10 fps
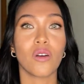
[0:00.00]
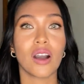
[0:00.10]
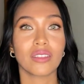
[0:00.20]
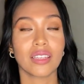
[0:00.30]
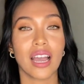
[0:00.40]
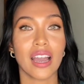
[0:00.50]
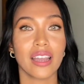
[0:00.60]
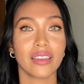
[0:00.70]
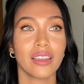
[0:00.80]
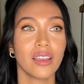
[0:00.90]

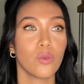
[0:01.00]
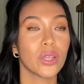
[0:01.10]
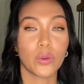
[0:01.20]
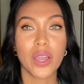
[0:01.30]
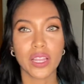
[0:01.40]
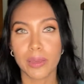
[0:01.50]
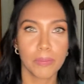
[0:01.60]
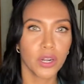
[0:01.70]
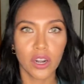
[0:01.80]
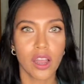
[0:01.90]
outside really quickly,
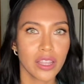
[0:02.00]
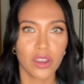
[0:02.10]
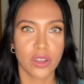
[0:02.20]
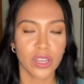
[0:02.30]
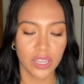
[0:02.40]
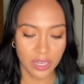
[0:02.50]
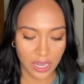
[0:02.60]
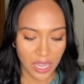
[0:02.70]
put it on, you're good.